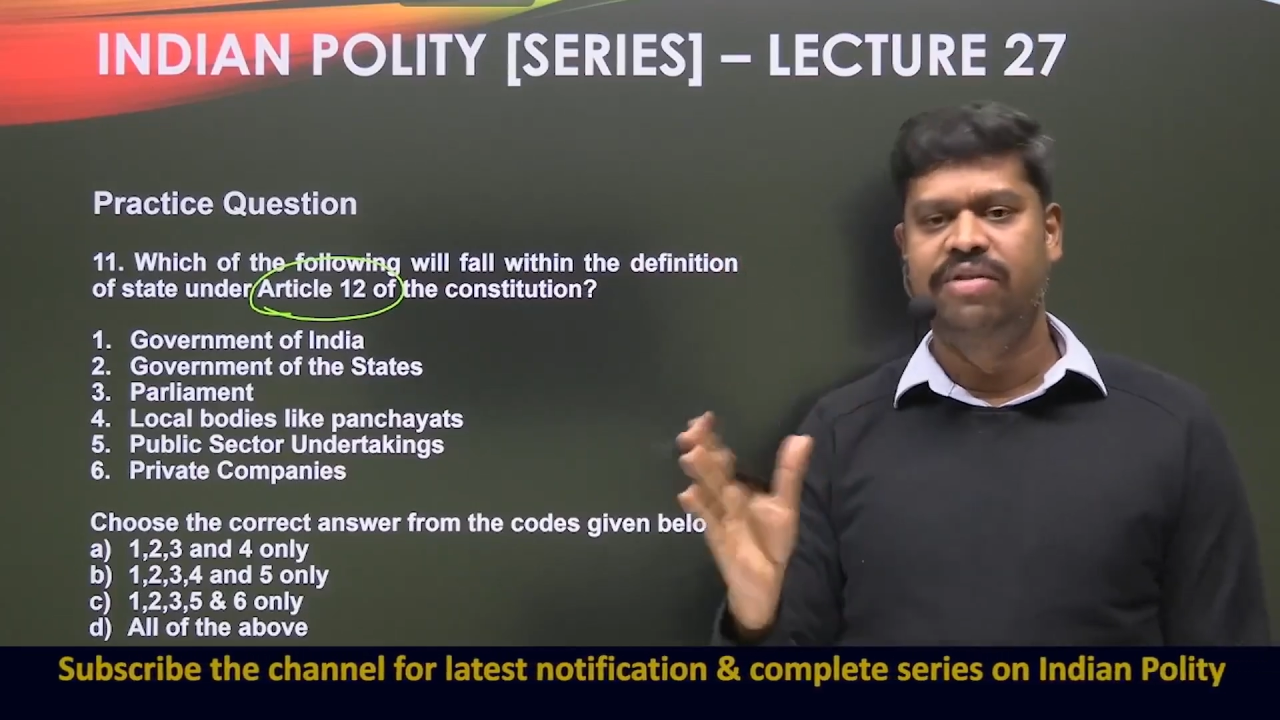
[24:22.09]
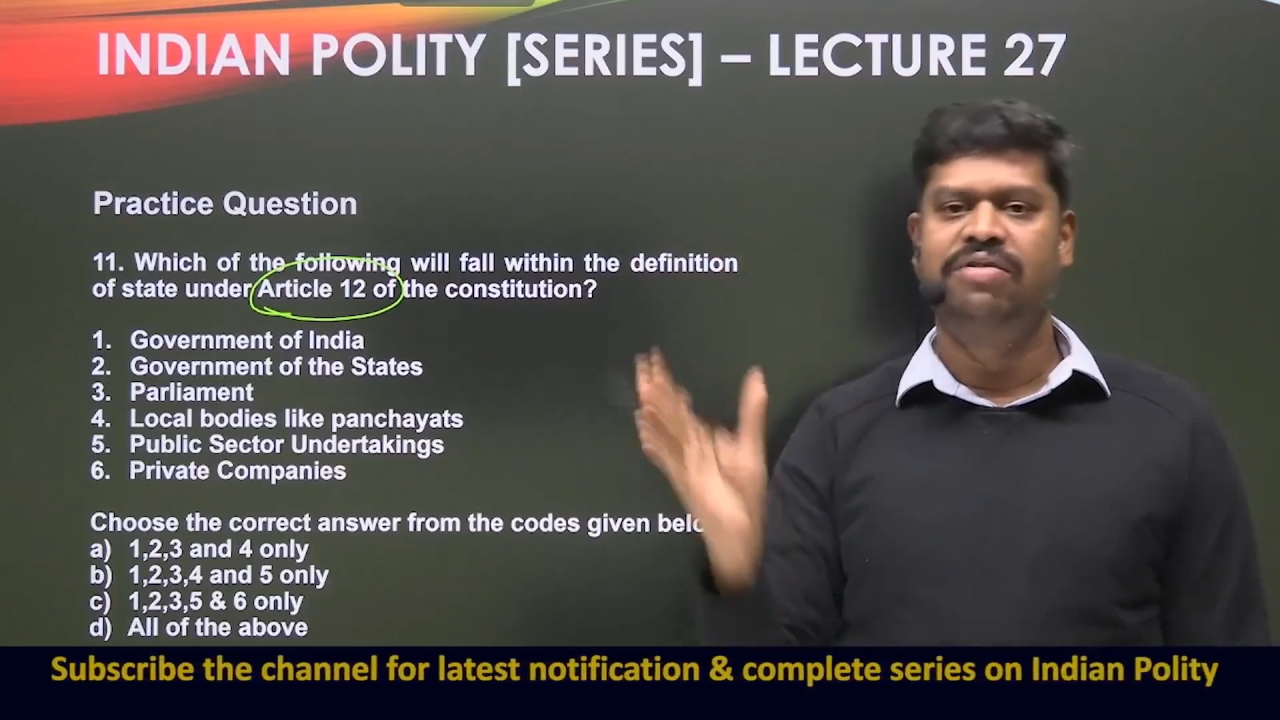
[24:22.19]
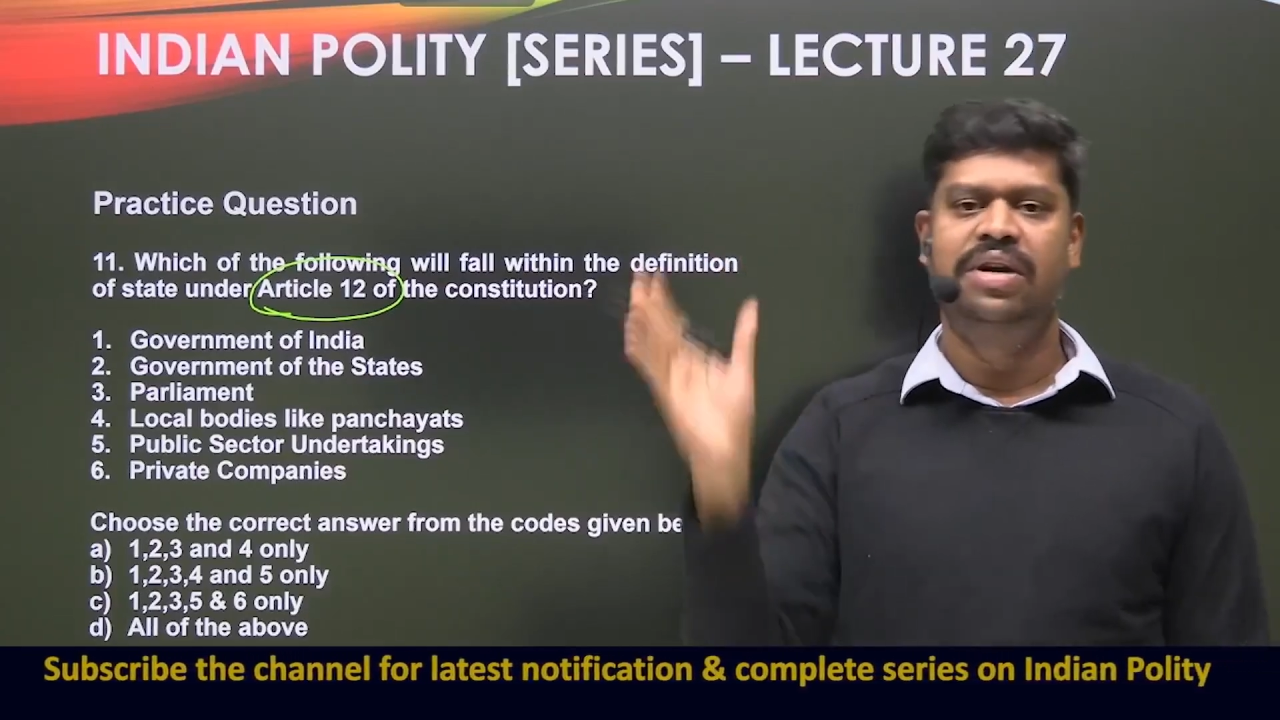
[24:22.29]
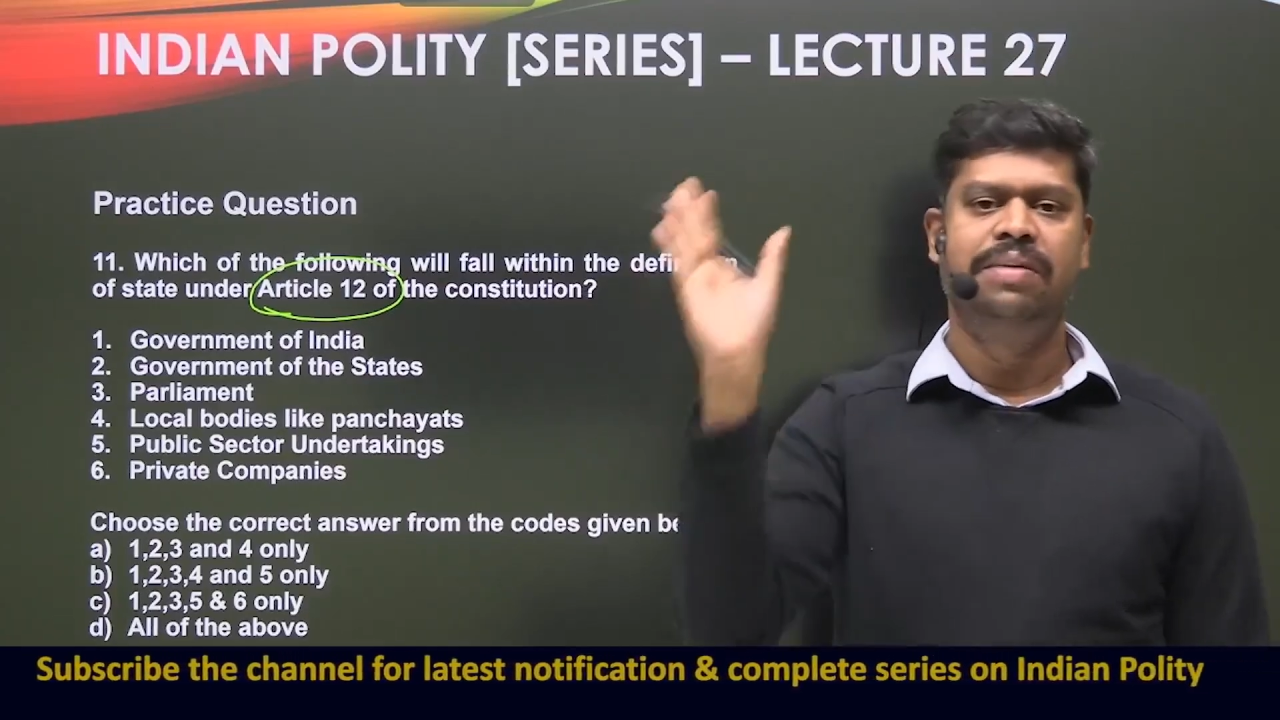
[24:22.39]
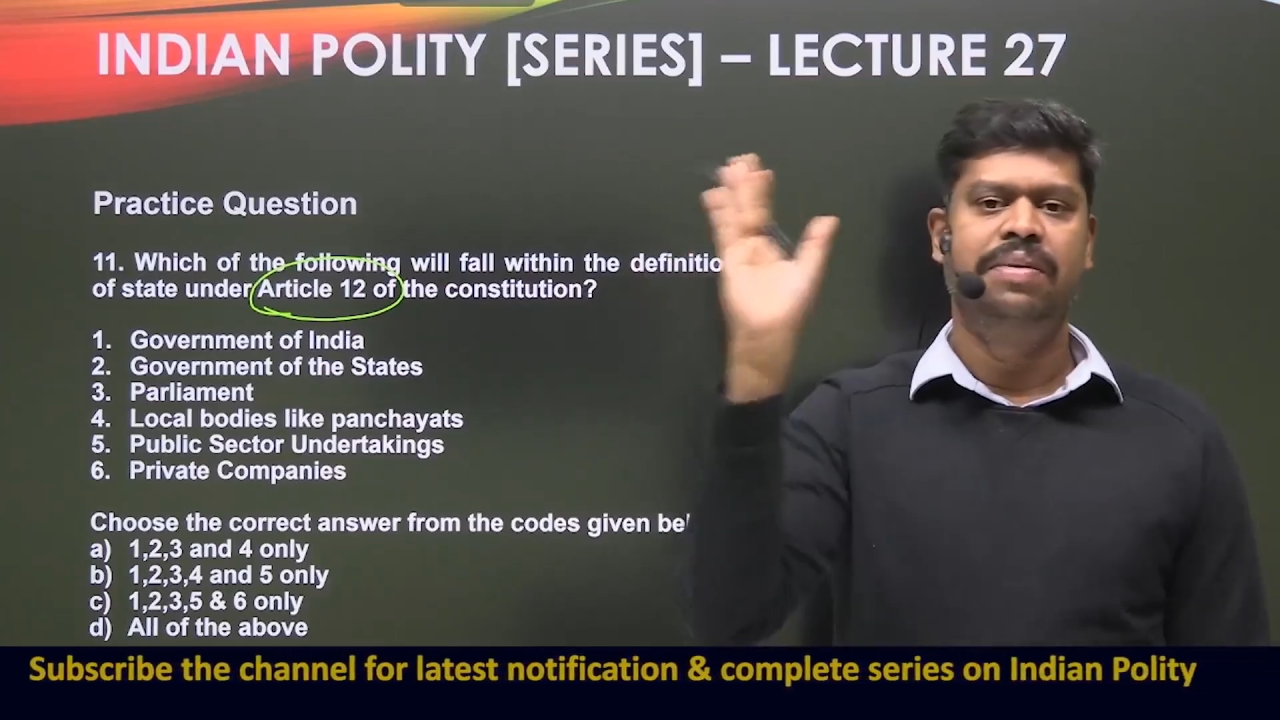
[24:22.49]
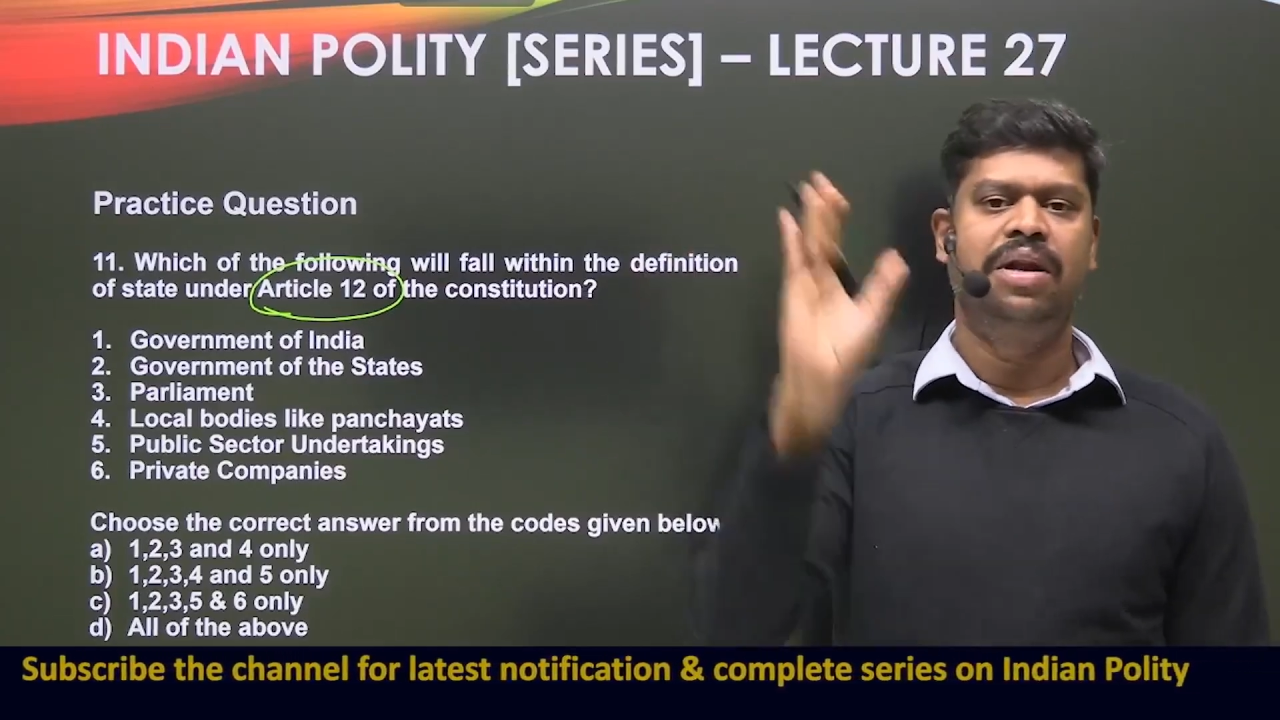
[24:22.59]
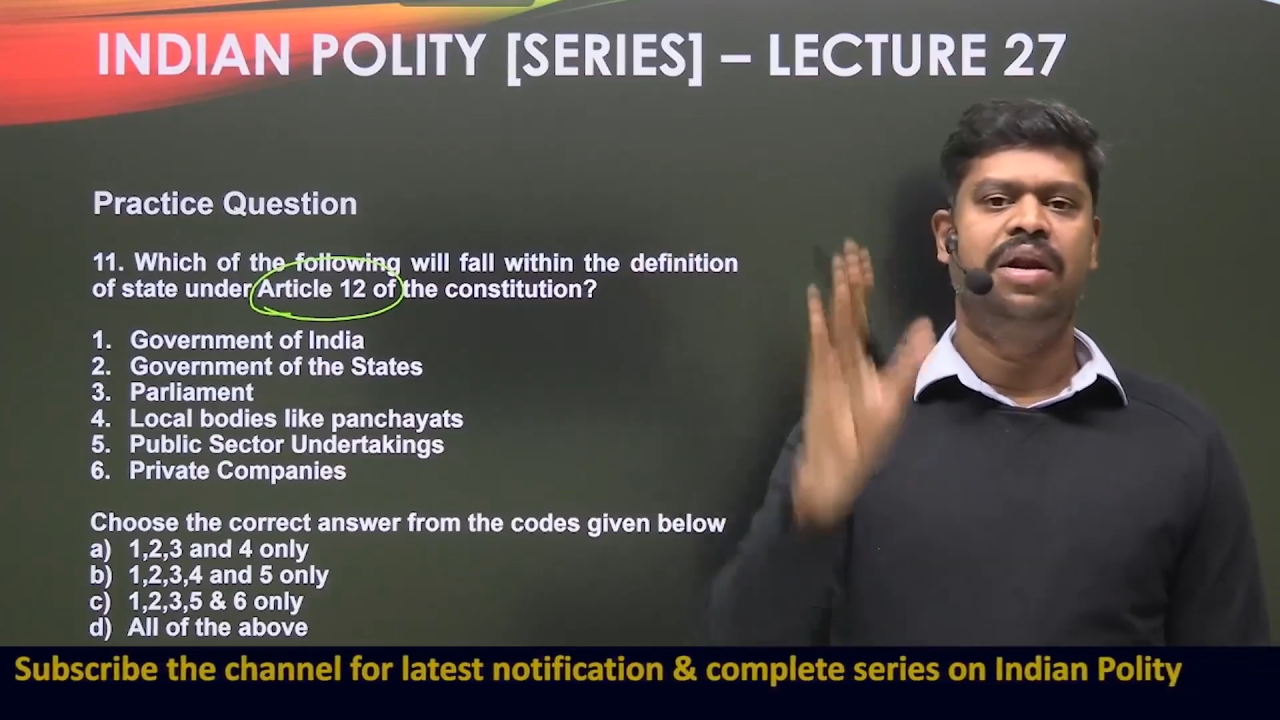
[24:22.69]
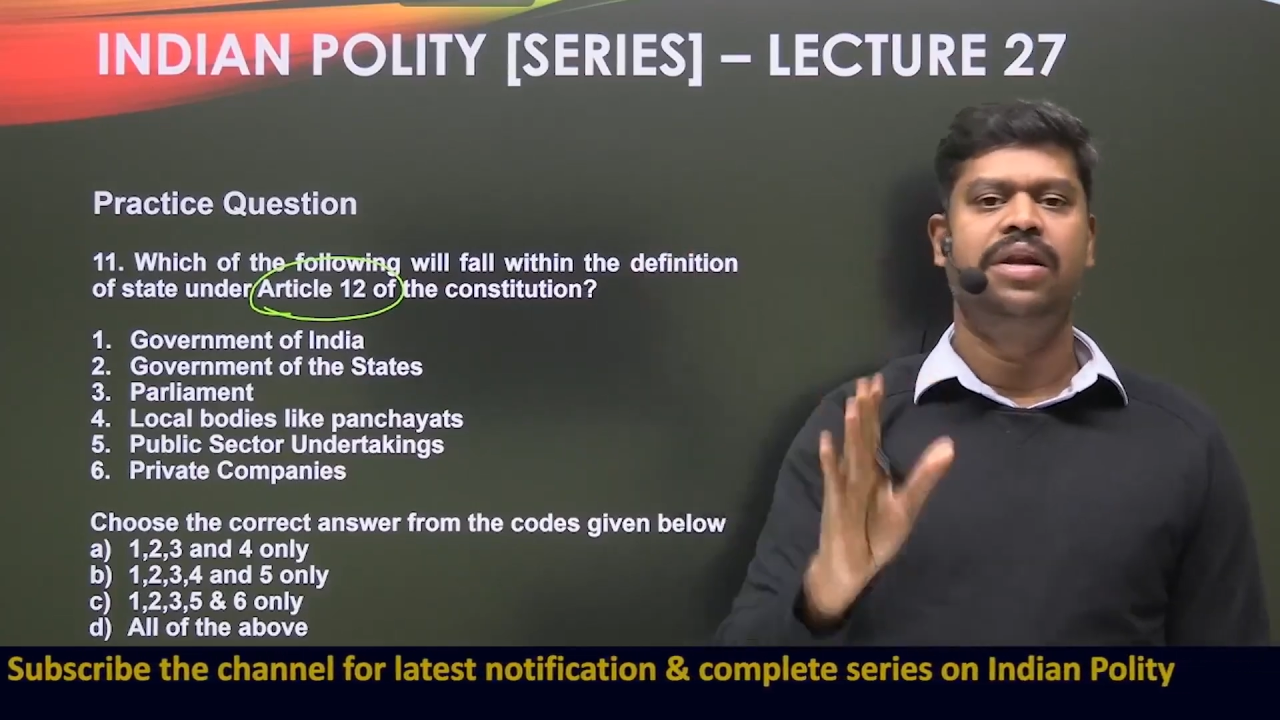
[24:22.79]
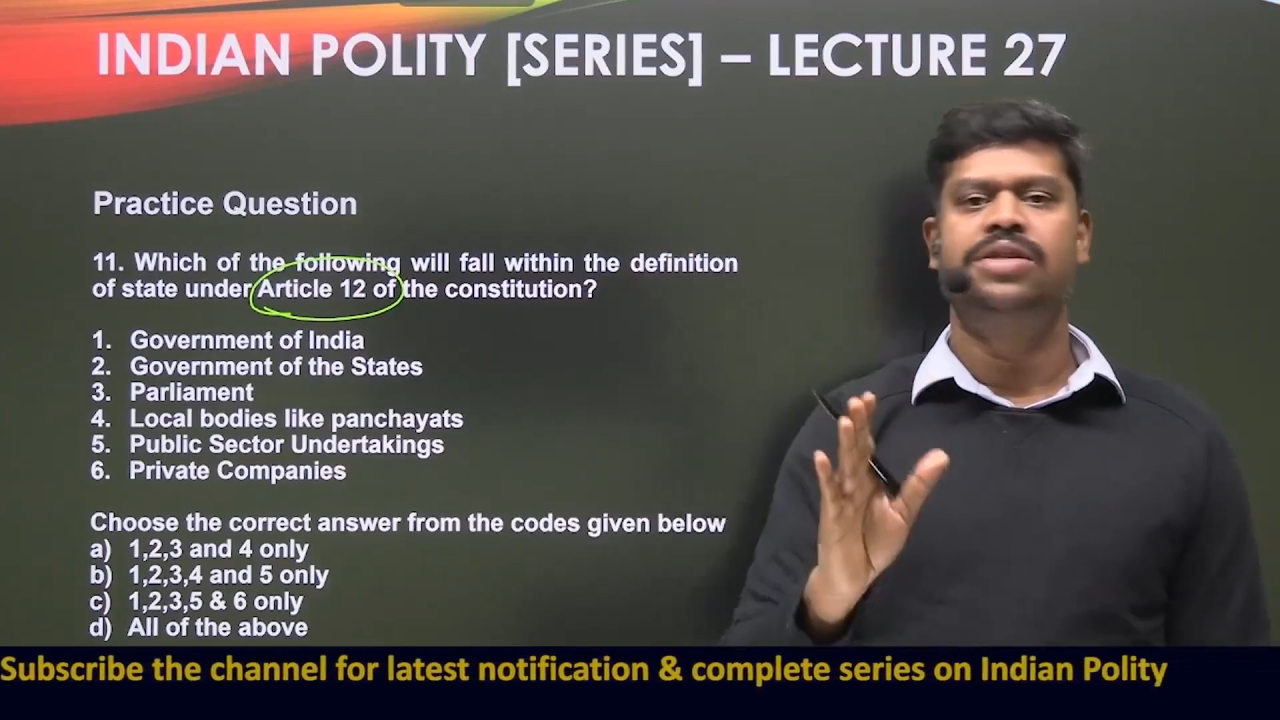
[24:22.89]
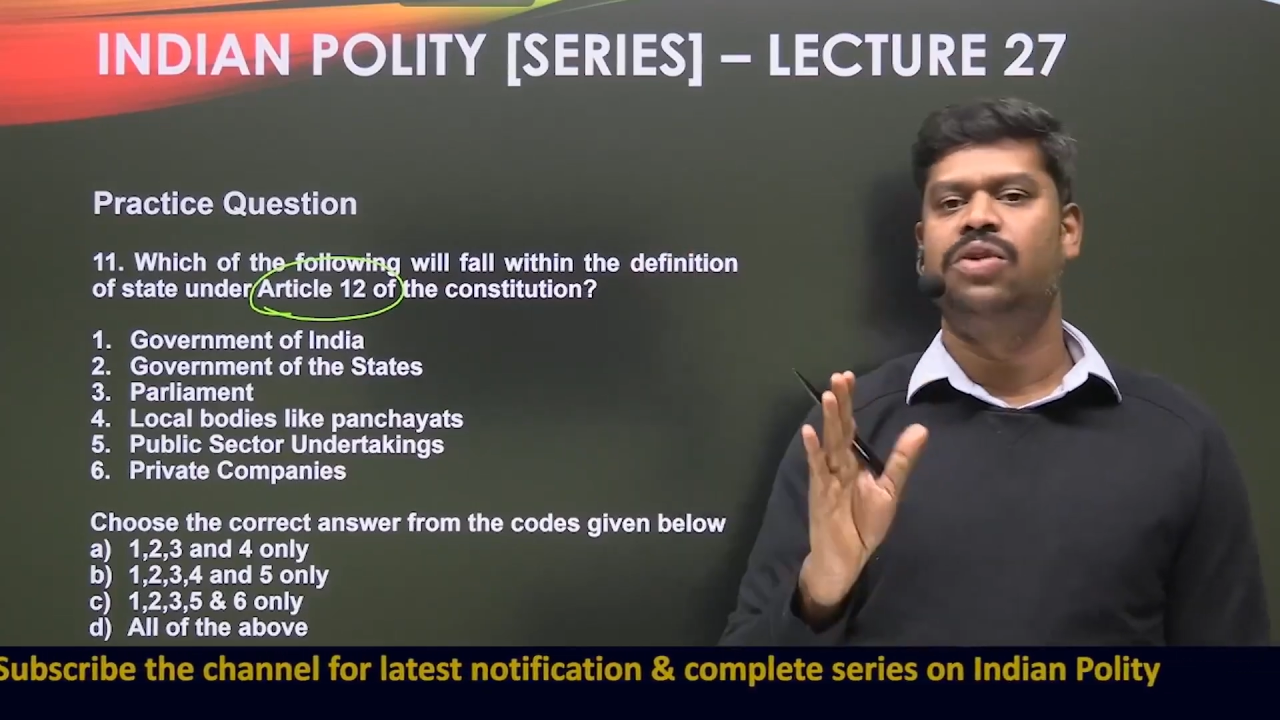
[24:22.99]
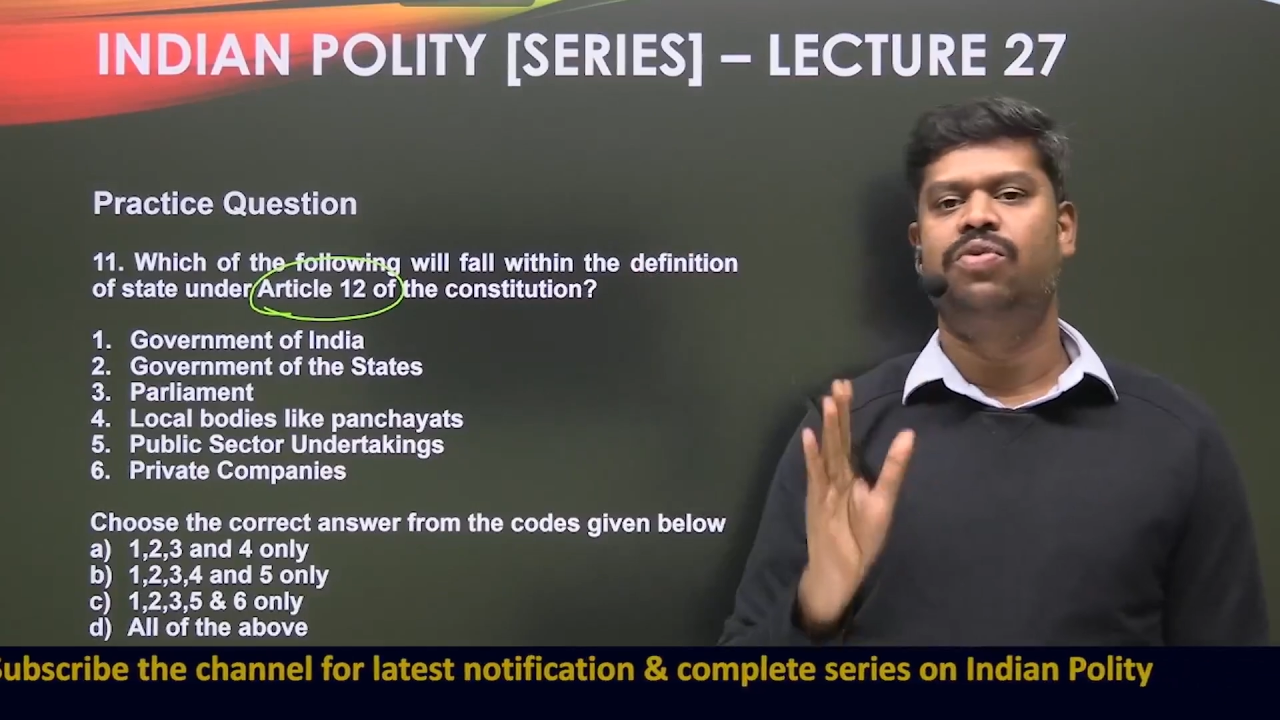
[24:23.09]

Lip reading: fundamental rights are